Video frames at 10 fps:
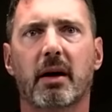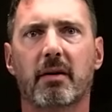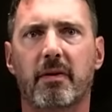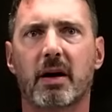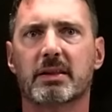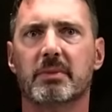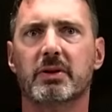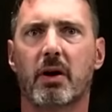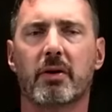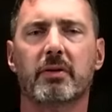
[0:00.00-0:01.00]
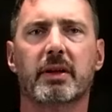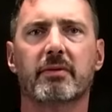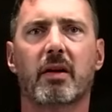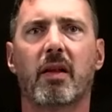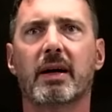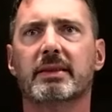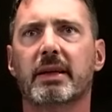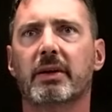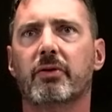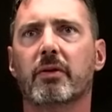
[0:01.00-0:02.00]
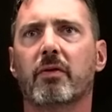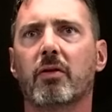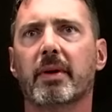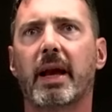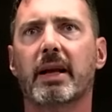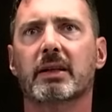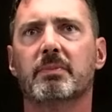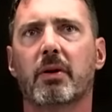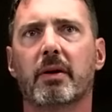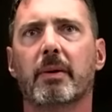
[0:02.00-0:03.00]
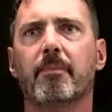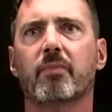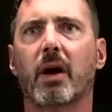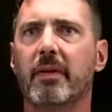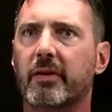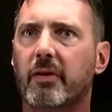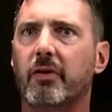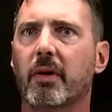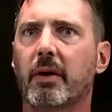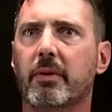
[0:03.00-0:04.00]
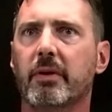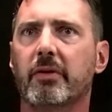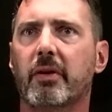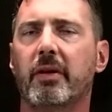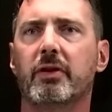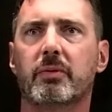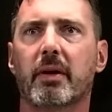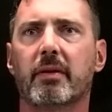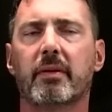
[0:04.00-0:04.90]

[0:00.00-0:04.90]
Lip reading: Fox and McDonald, kind of a classic and sort of fluid mechanics book. These are the 2 I used to teach with